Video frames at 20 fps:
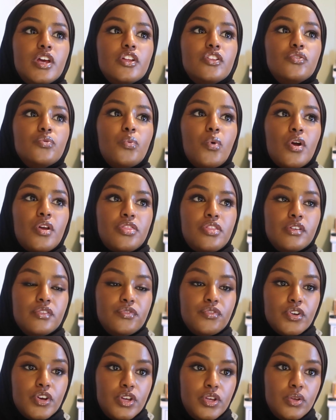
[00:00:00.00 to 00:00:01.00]
it's worth it
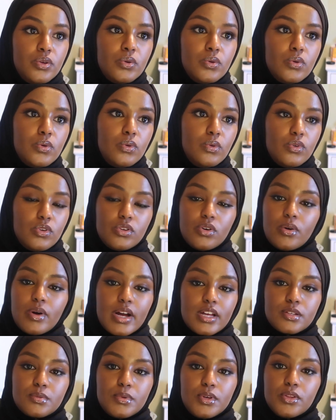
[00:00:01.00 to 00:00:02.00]
for you, don't
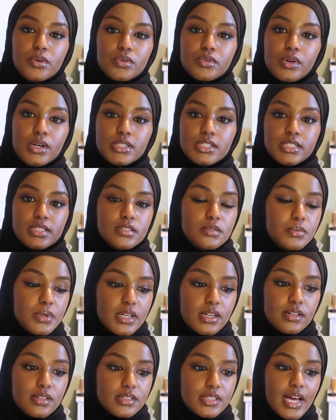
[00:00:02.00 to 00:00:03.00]
ask me those questions,
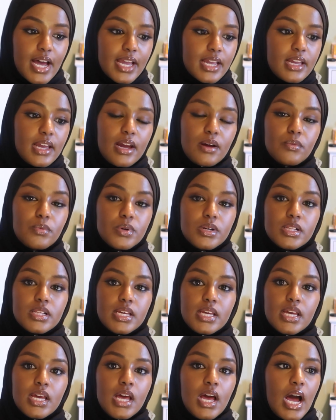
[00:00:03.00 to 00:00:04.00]
because I
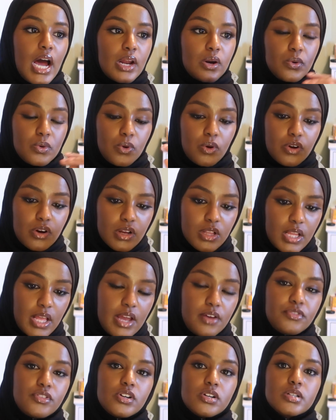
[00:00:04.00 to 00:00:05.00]
don't know your
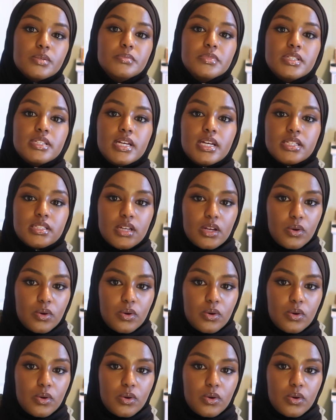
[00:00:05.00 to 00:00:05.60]
life circumstance.